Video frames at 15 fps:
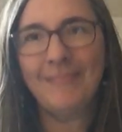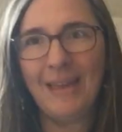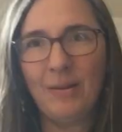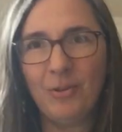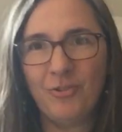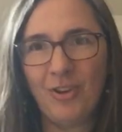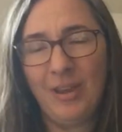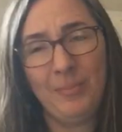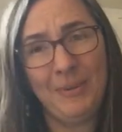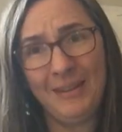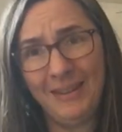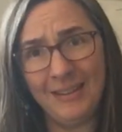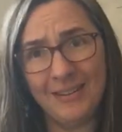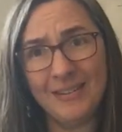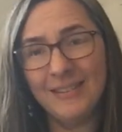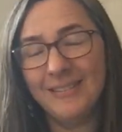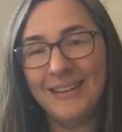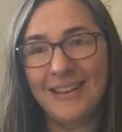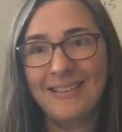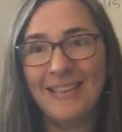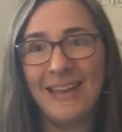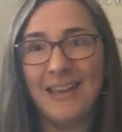I will try and be neater
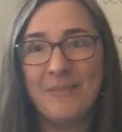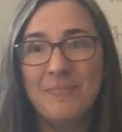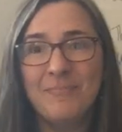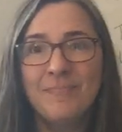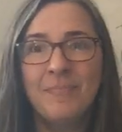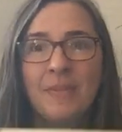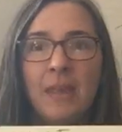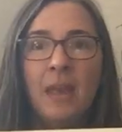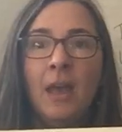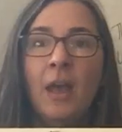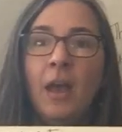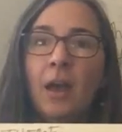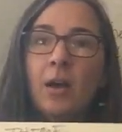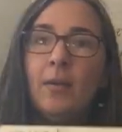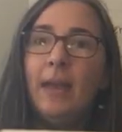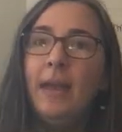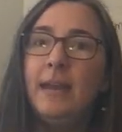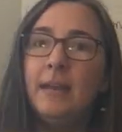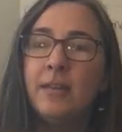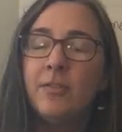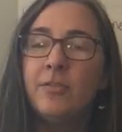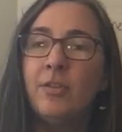next time.
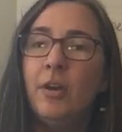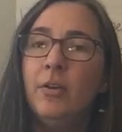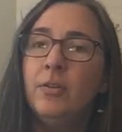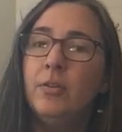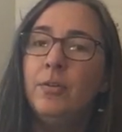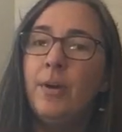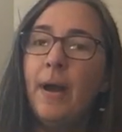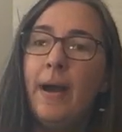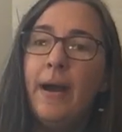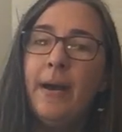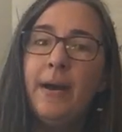Okay, so